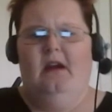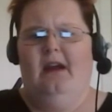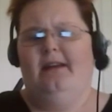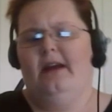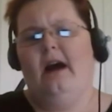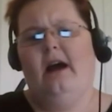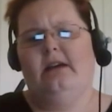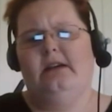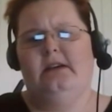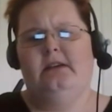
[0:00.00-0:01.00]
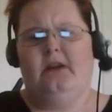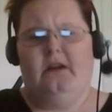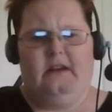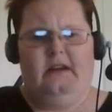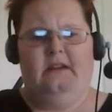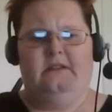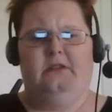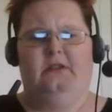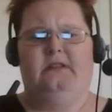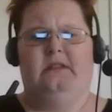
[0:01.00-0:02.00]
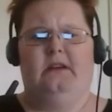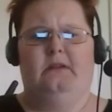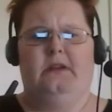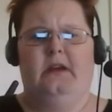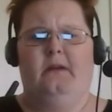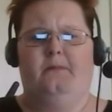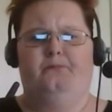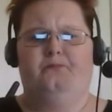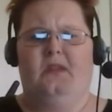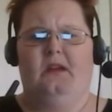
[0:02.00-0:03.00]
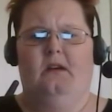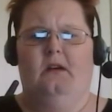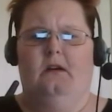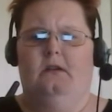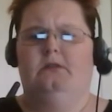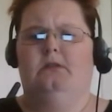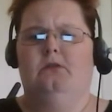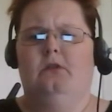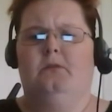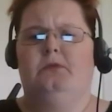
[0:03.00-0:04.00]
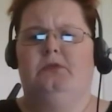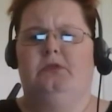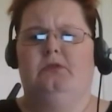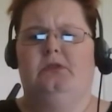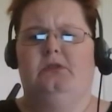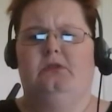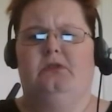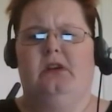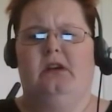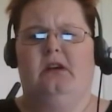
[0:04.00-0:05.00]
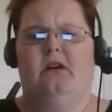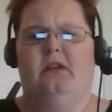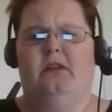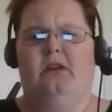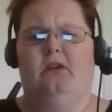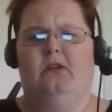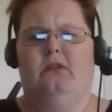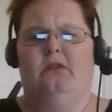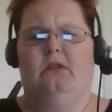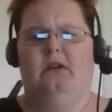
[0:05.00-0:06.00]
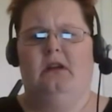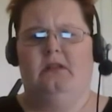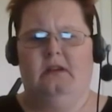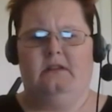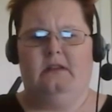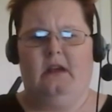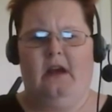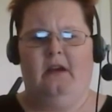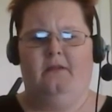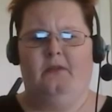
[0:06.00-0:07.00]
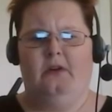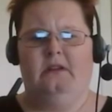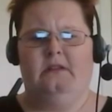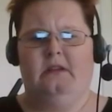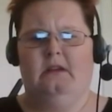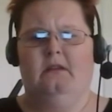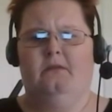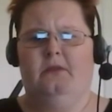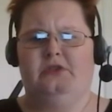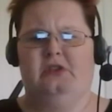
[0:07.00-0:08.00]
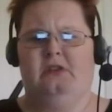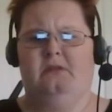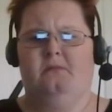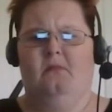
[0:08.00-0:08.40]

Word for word: And I, Enoch, answered and said unto him, The Lord will do a new thing on the earth, and this I have already seen in a vision,